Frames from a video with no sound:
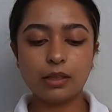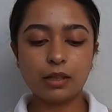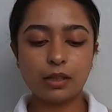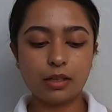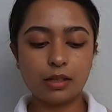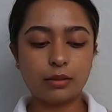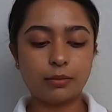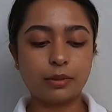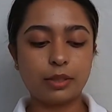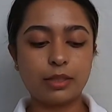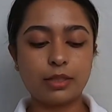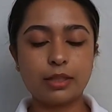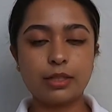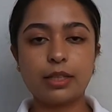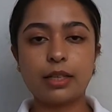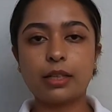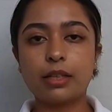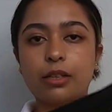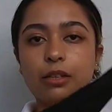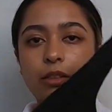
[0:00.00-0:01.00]
This is
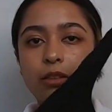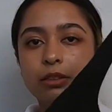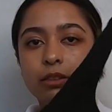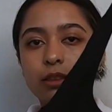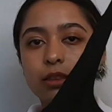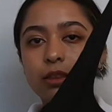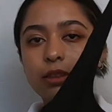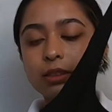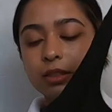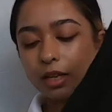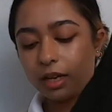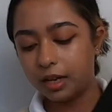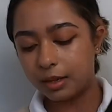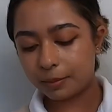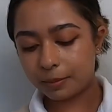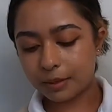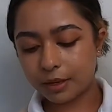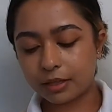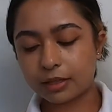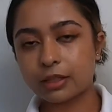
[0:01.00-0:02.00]
like a halter
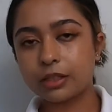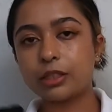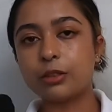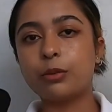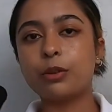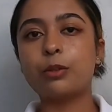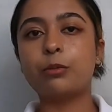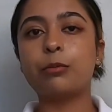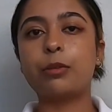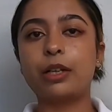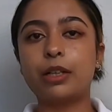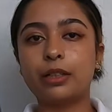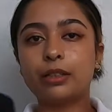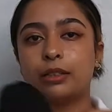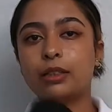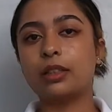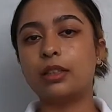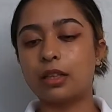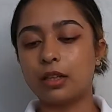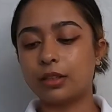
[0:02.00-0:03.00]
top, and then you would wear
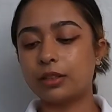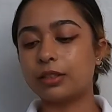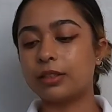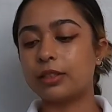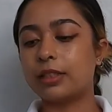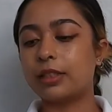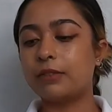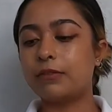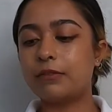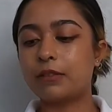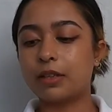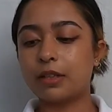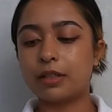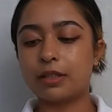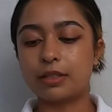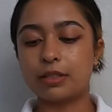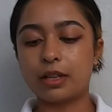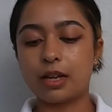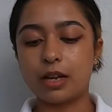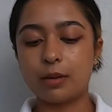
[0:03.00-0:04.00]
the long sleeves
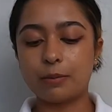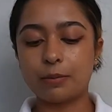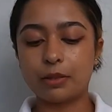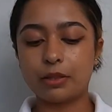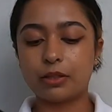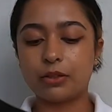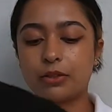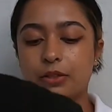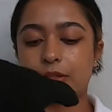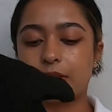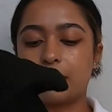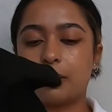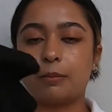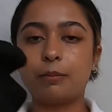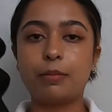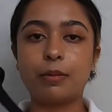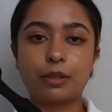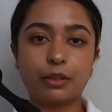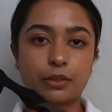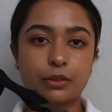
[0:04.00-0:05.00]
on top, and there's a
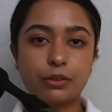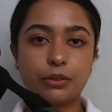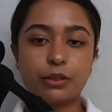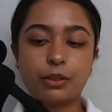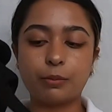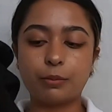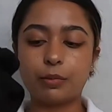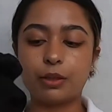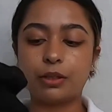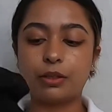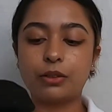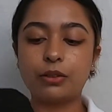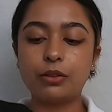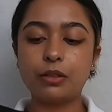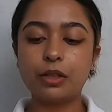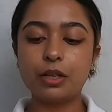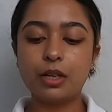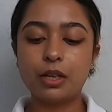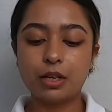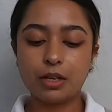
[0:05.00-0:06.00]
buckle in the middle.
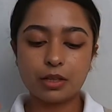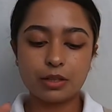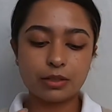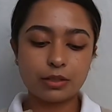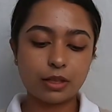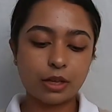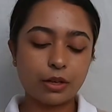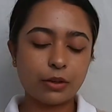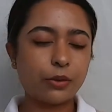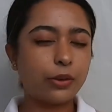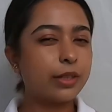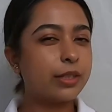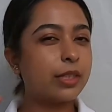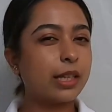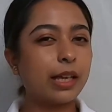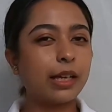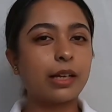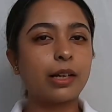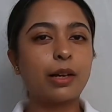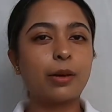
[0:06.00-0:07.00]
So it's
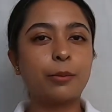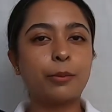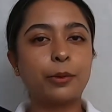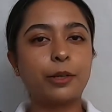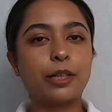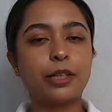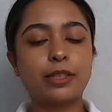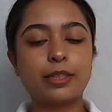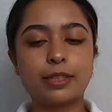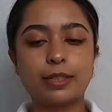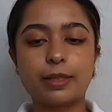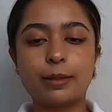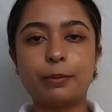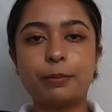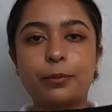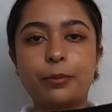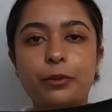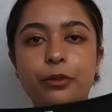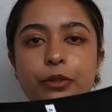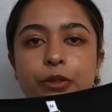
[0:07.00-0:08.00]
like a pretty
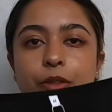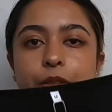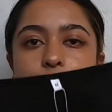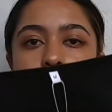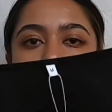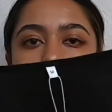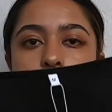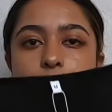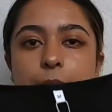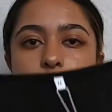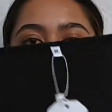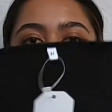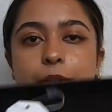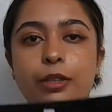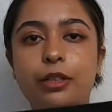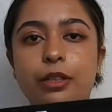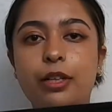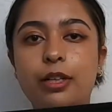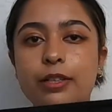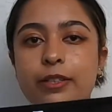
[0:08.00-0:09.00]
simple
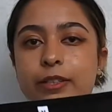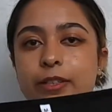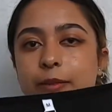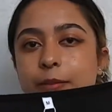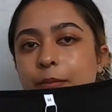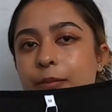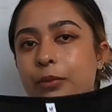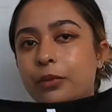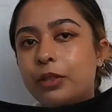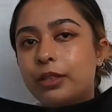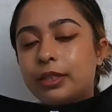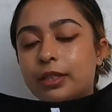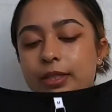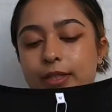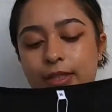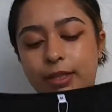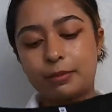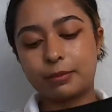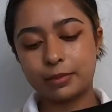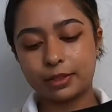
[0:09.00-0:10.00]
but not simple at the
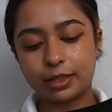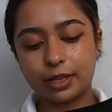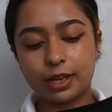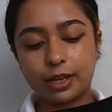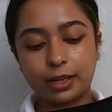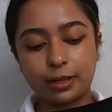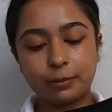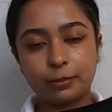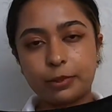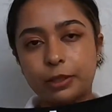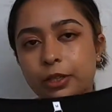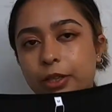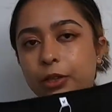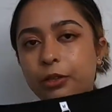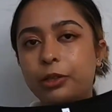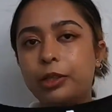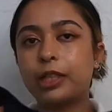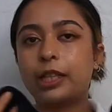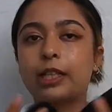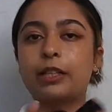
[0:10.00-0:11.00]
same time, you know.
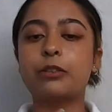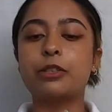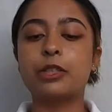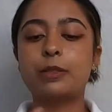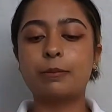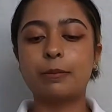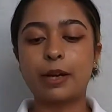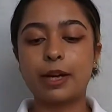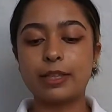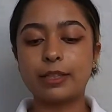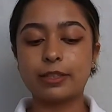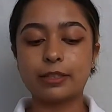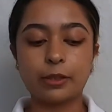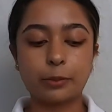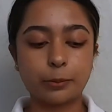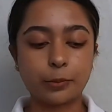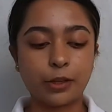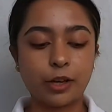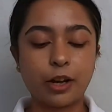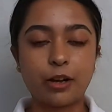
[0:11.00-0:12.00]
It like spice it
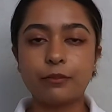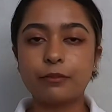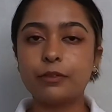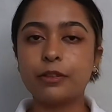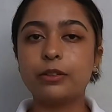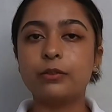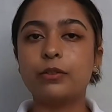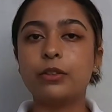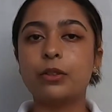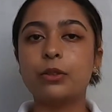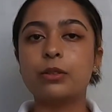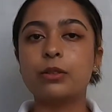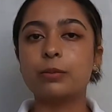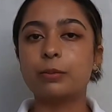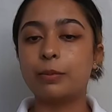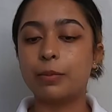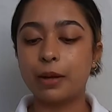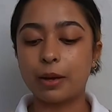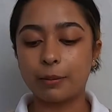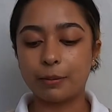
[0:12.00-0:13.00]
up your outfit even though it's
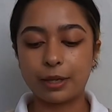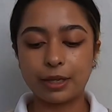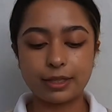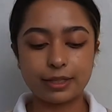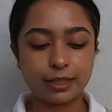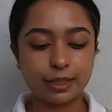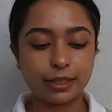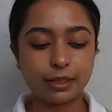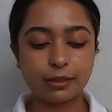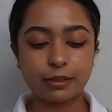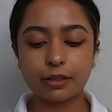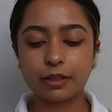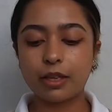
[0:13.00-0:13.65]
a basic.